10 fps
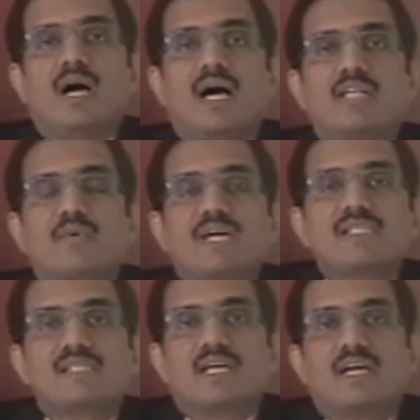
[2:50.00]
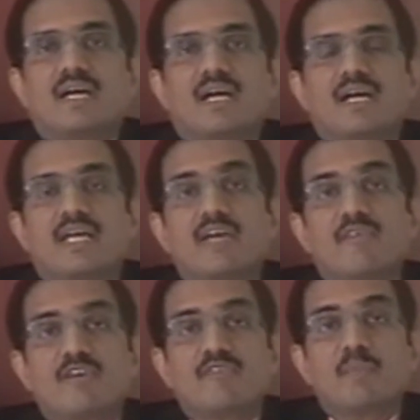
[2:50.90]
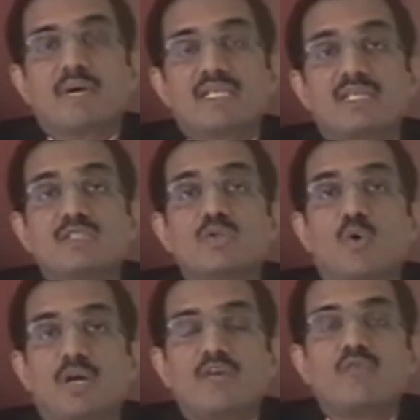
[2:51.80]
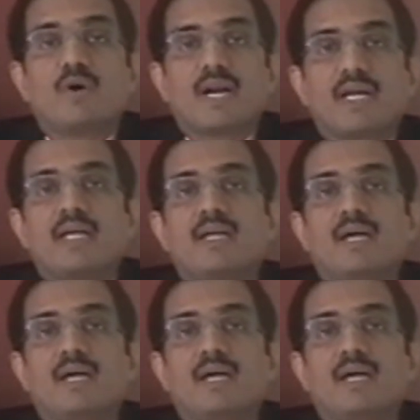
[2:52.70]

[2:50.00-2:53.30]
Otherwise, even if the patient is going for an